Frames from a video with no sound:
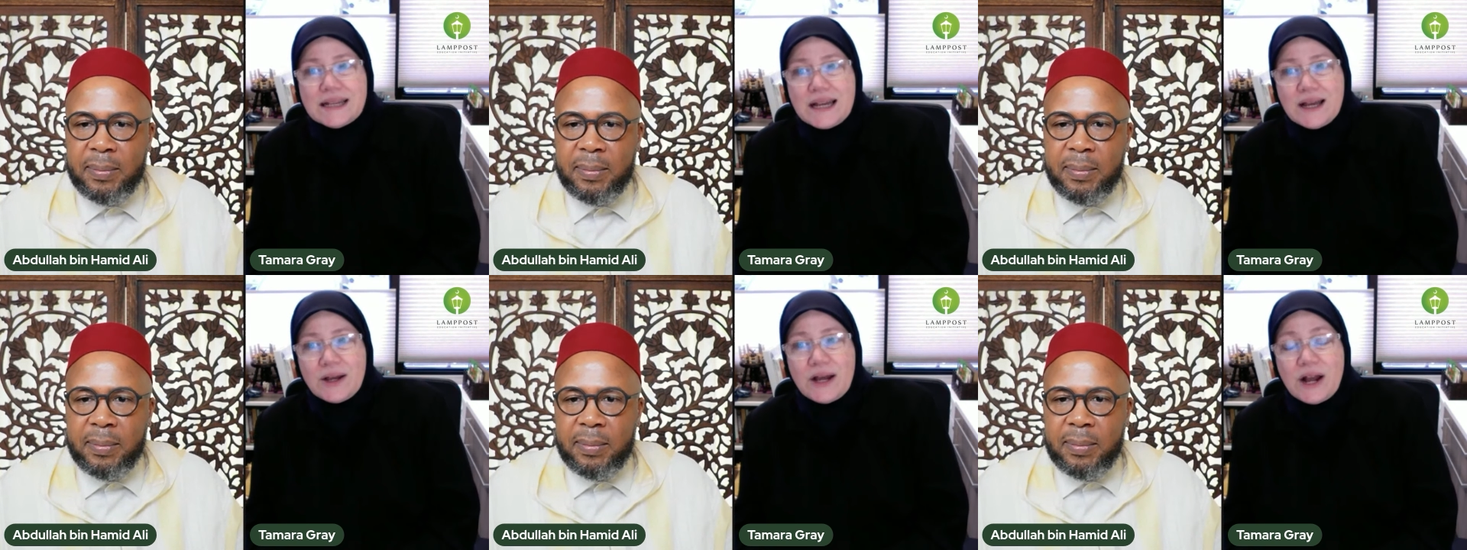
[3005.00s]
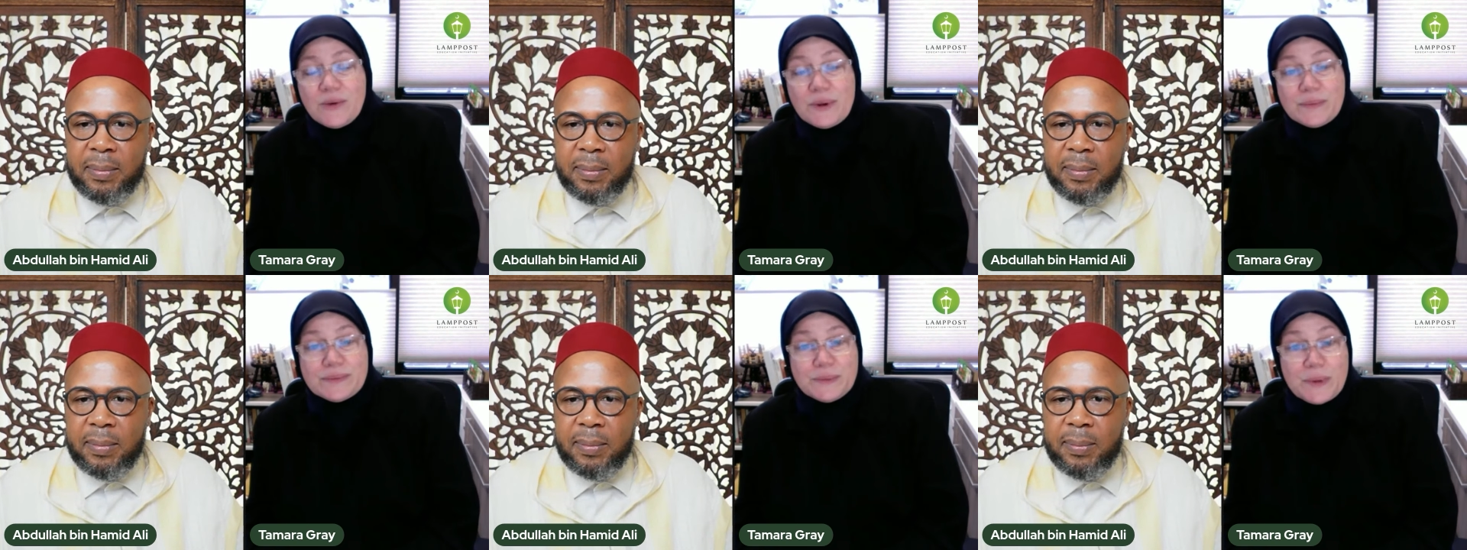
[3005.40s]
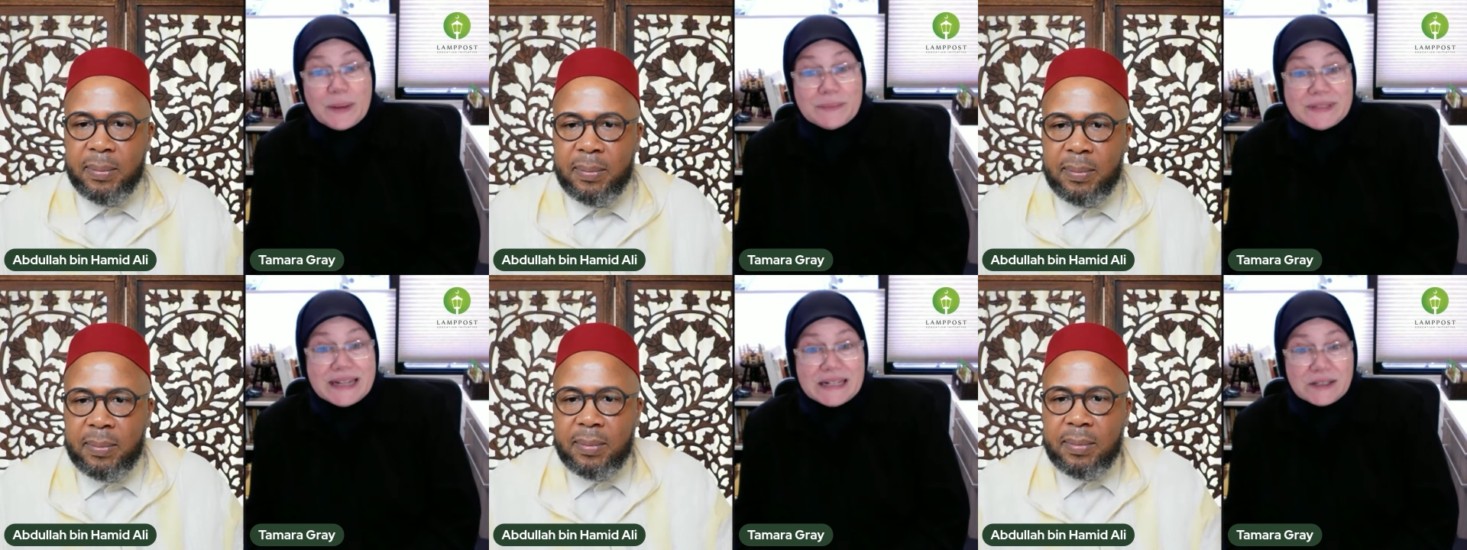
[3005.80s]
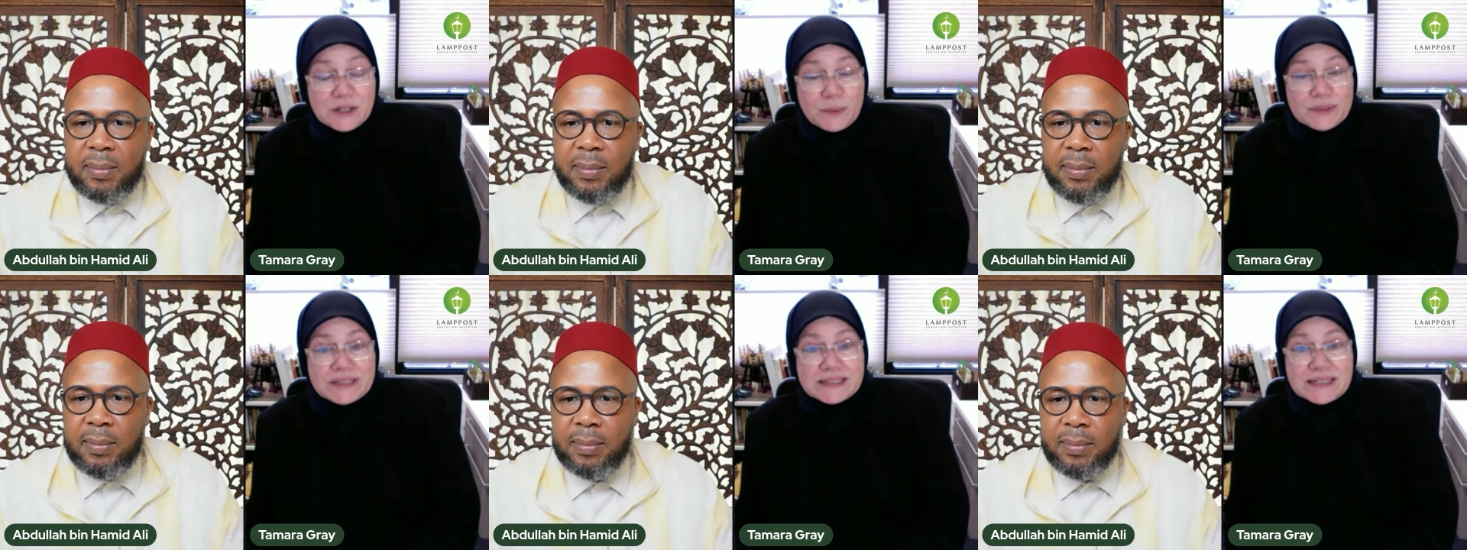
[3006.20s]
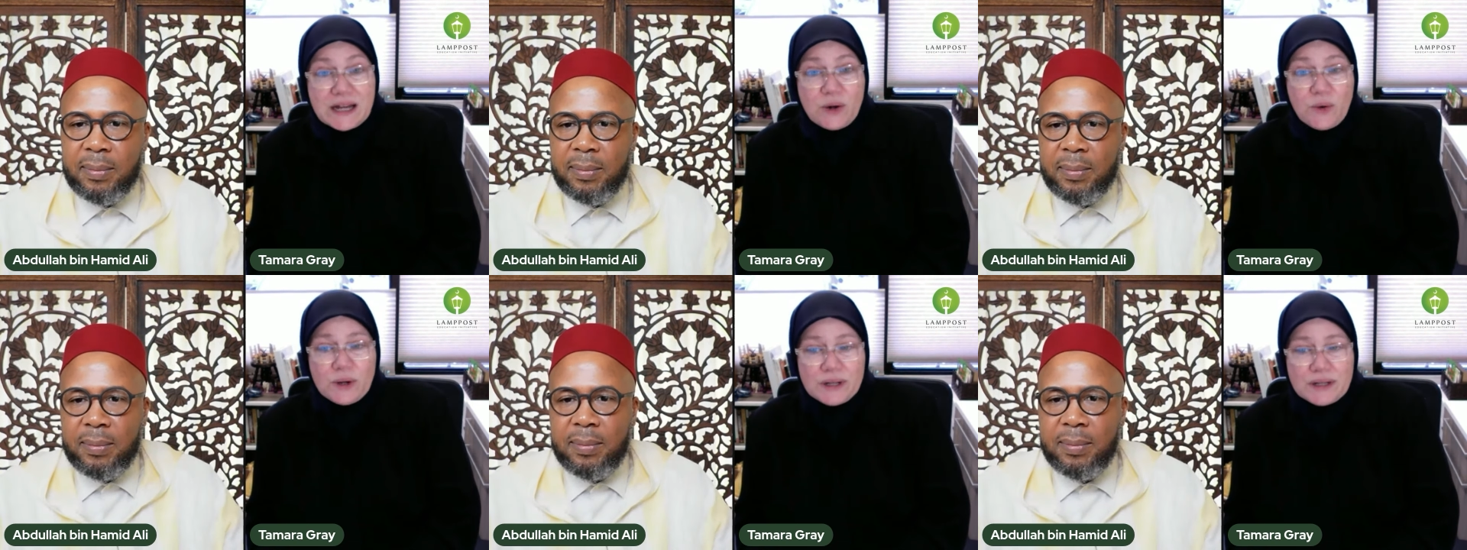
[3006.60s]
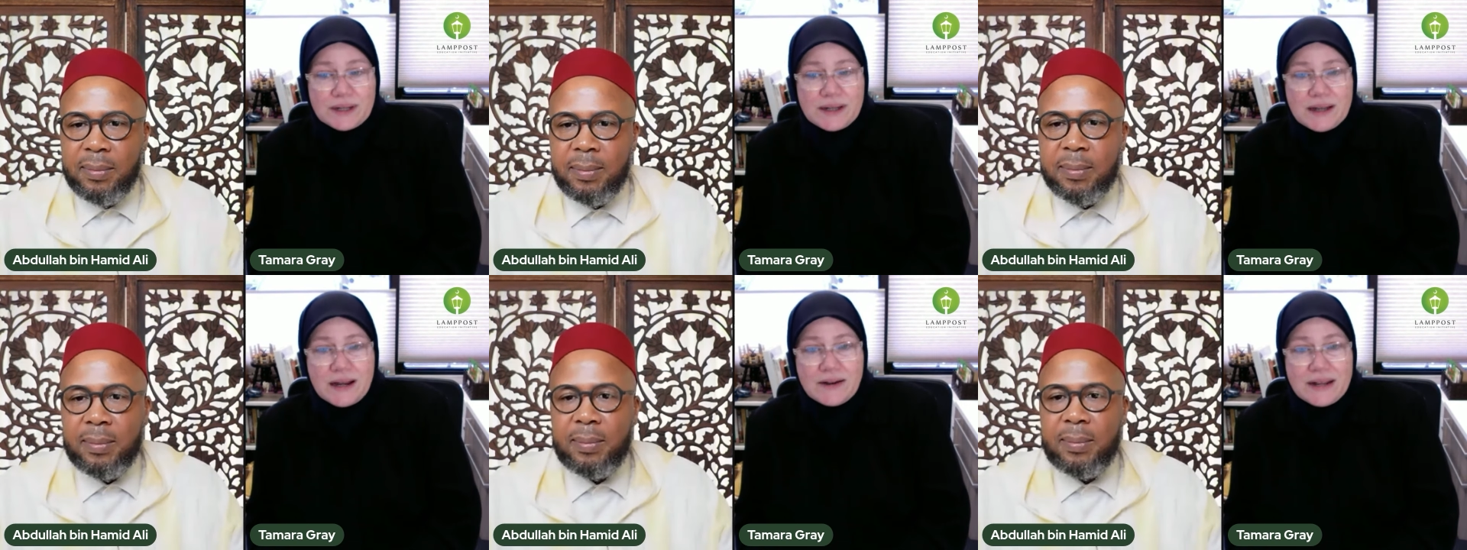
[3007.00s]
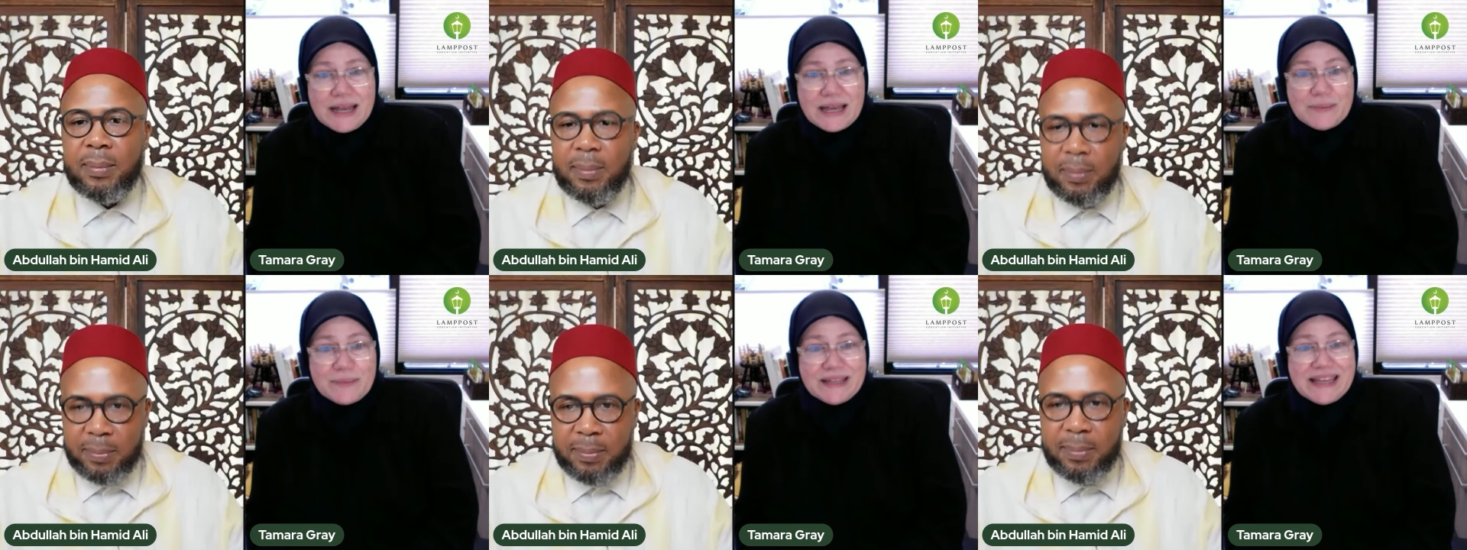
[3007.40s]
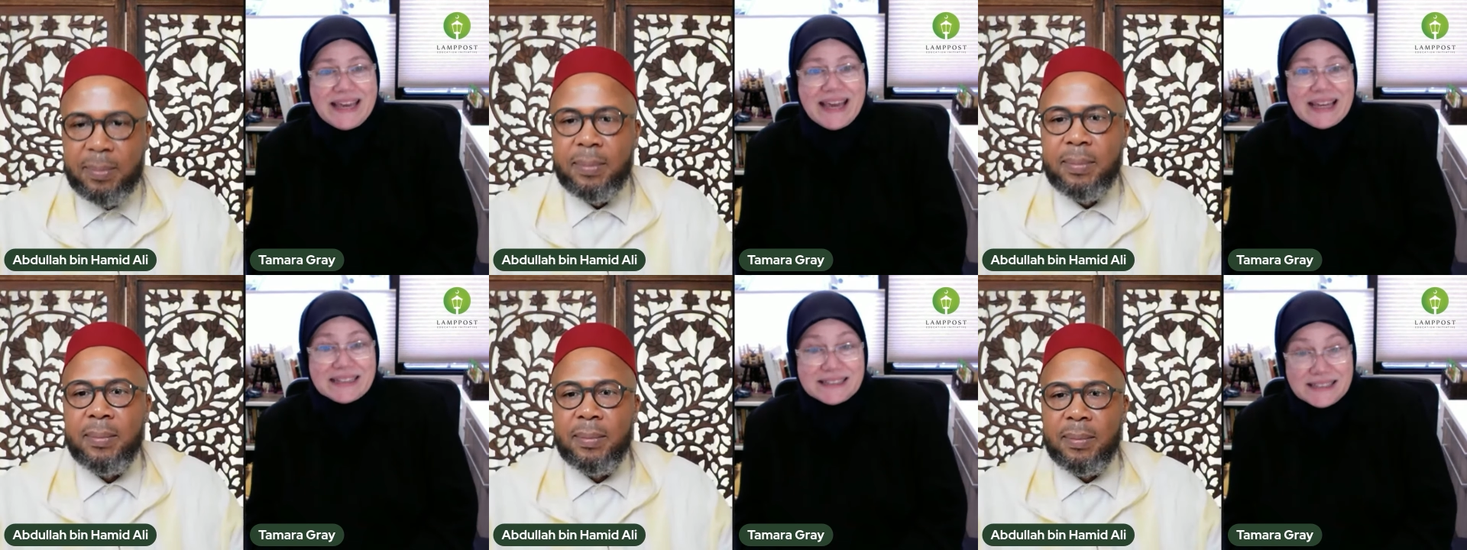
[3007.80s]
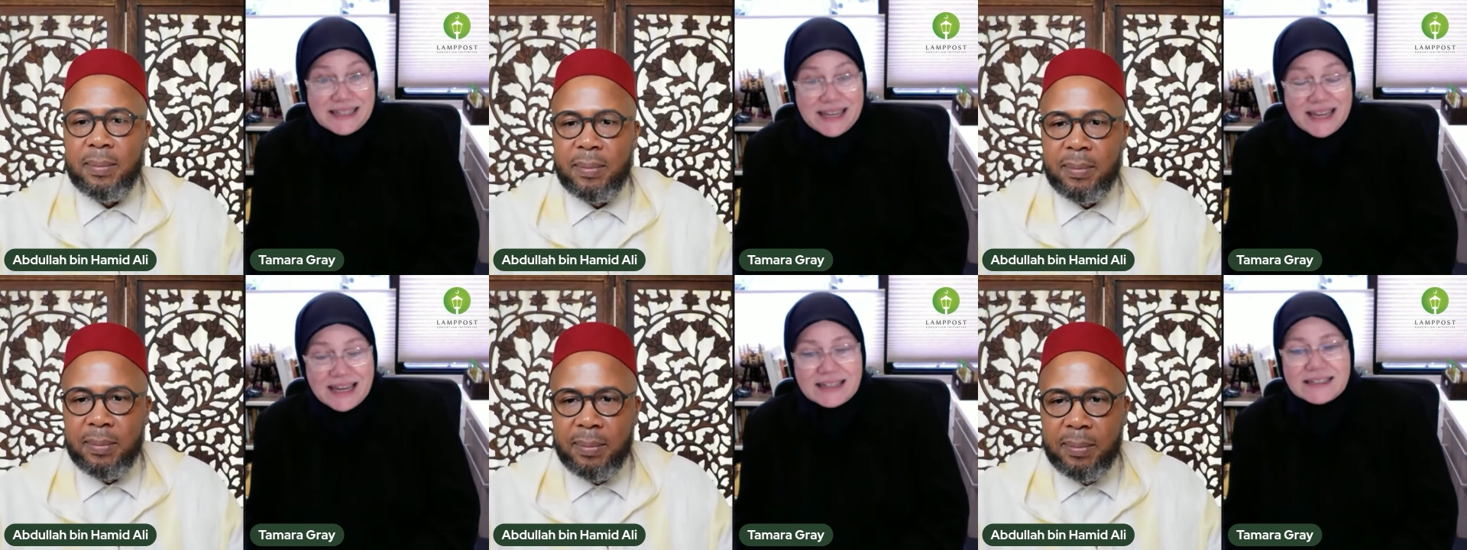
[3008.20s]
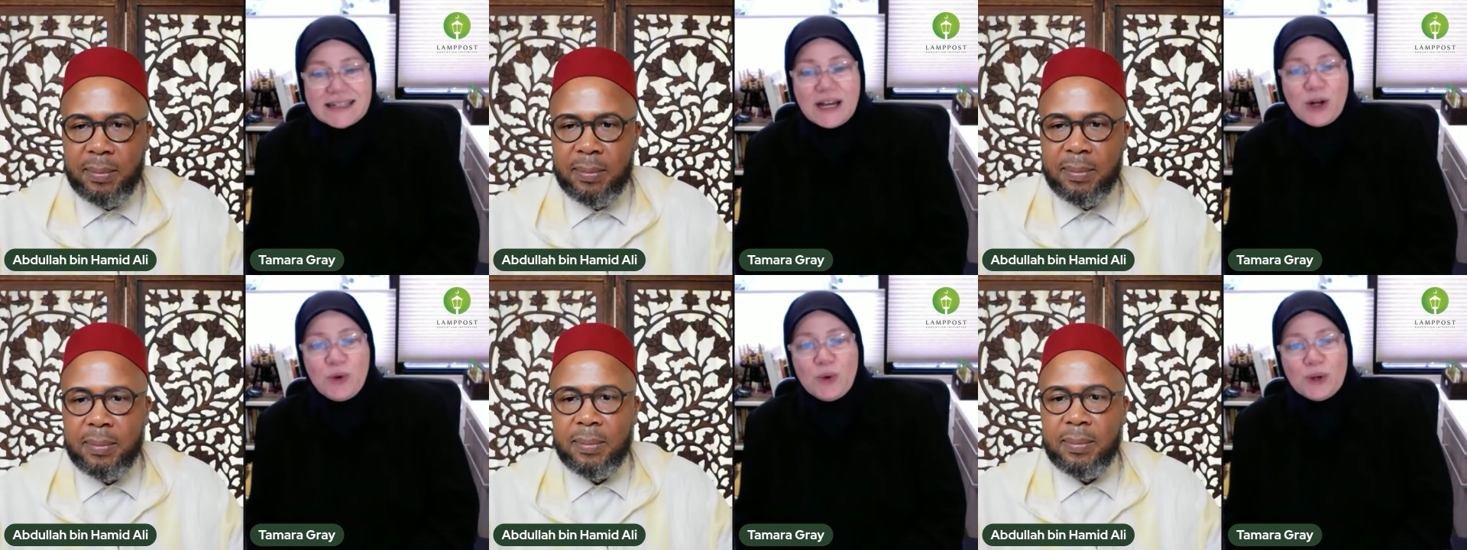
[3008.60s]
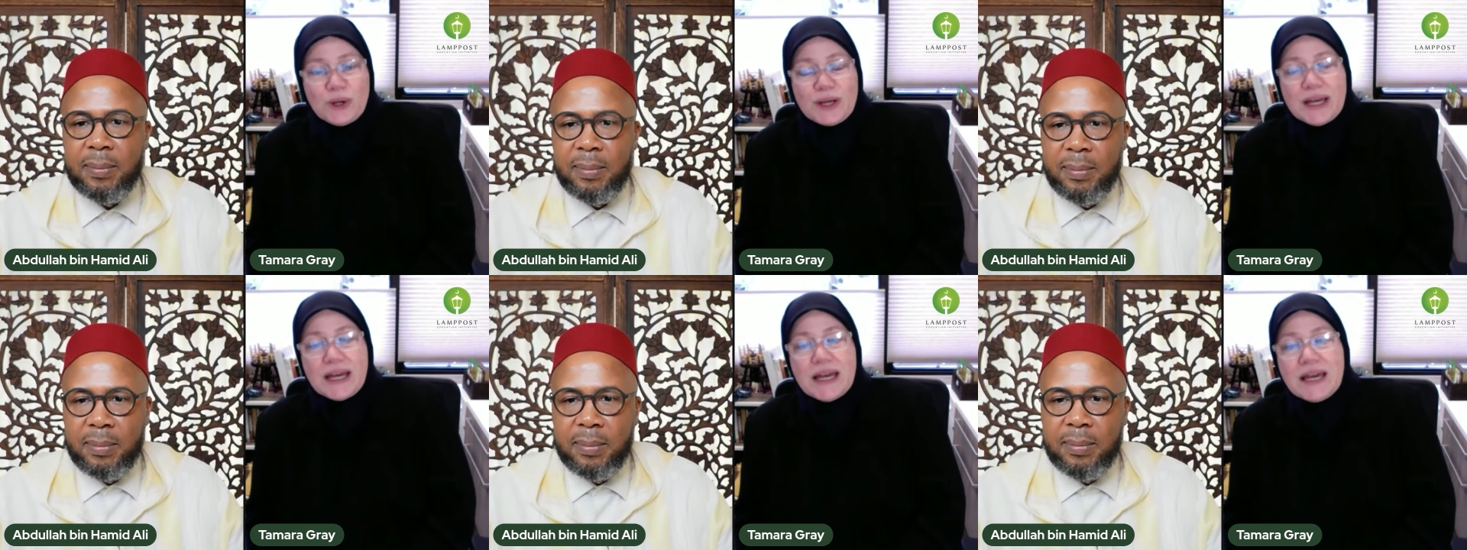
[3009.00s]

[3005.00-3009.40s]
Speaker 1: Uh, our web- website is rabata.org, R-A-B-A-T-A.org.